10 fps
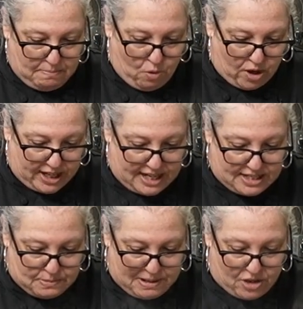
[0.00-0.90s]
pork
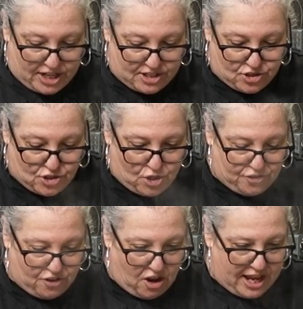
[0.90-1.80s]
and asparagus stir
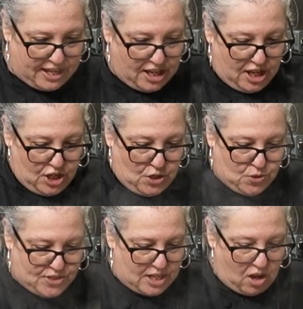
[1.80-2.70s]
fry
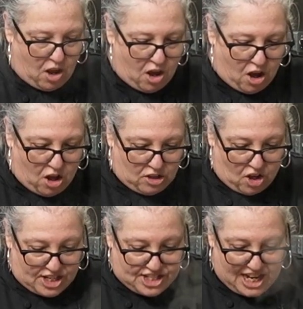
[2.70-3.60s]
using
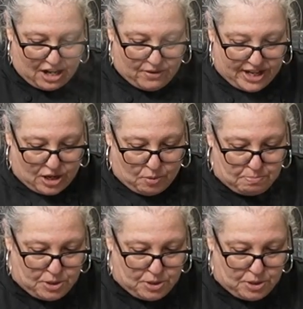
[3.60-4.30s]
all Ontario,